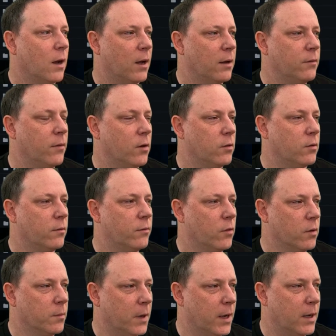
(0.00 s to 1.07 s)
an iPhone
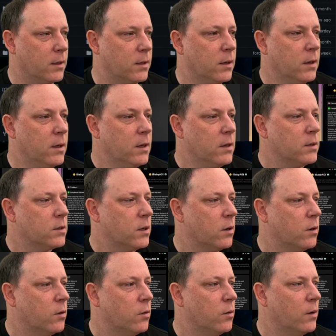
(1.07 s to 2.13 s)
format.
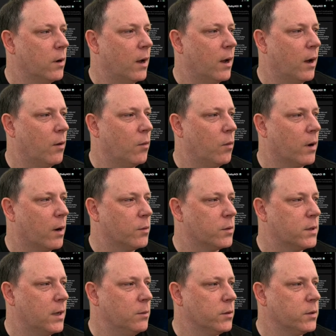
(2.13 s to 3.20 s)
So what I
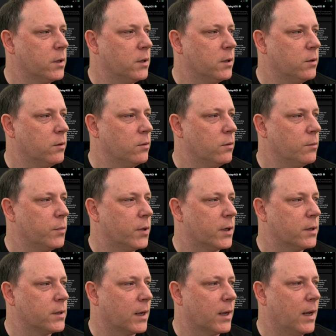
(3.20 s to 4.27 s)
was able to do,
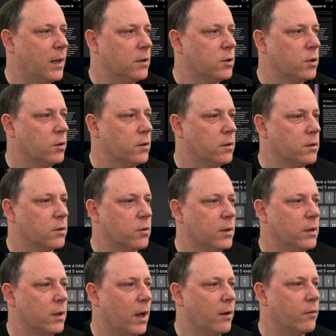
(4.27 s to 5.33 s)
because I can't show you the
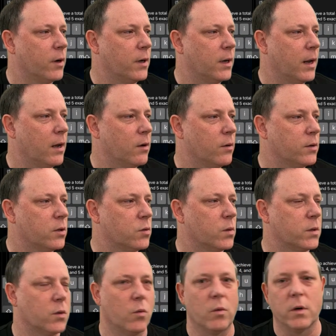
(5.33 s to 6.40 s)
screen live right now, it
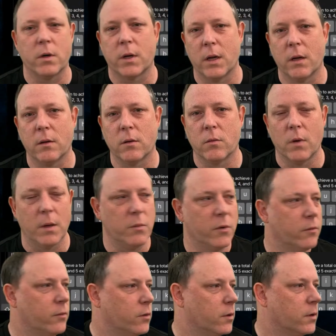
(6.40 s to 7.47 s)
just wasn't working
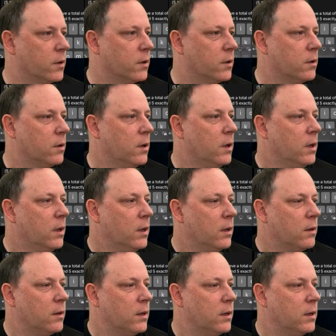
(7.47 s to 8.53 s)
right before the
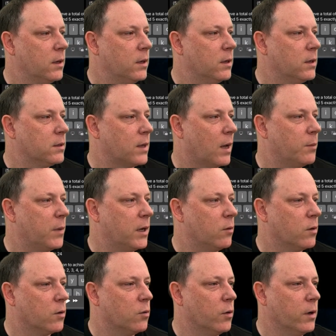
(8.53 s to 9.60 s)
thing, is I
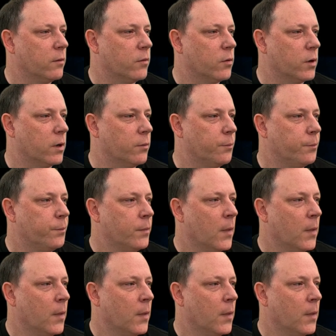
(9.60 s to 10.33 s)
made a recording for you.